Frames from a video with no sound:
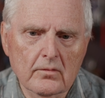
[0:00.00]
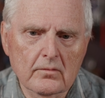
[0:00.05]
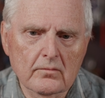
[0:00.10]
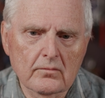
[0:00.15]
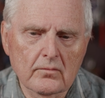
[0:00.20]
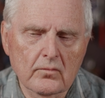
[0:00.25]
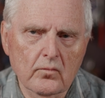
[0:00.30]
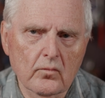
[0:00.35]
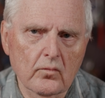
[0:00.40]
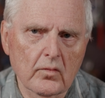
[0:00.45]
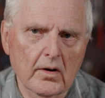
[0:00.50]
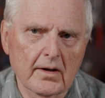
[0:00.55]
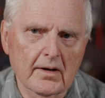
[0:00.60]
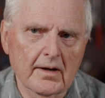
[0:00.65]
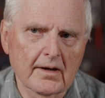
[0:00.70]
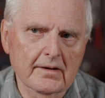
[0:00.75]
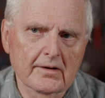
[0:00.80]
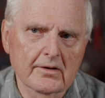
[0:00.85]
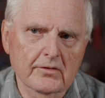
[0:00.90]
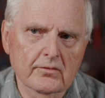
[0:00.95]
well,
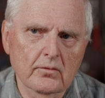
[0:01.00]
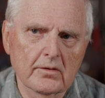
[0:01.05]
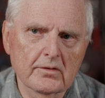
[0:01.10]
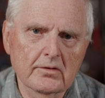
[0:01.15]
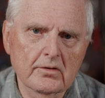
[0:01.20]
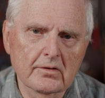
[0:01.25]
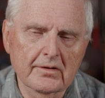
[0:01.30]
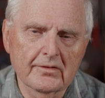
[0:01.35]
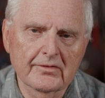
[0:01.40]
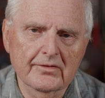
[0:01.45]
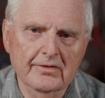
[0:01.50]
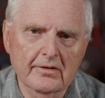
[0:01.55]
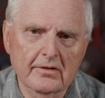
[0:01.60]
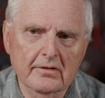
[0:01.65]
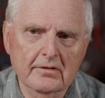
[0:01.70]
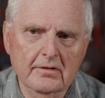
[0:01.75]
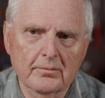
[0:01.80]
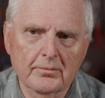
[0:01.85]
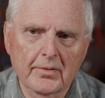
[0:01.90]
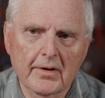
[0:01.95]
I guess what you consider
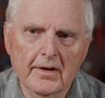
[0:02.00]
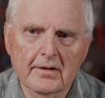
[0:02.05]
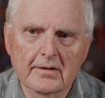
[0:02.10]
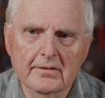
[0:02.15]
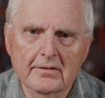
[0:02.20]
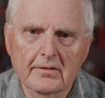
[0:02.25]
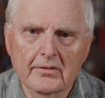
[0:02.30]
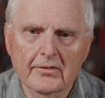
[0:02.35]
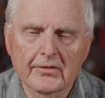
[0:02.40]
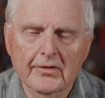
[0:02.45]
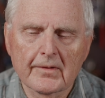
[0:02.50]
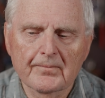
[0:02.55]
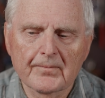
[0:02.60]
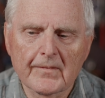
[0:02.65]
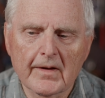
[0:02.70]
competitors.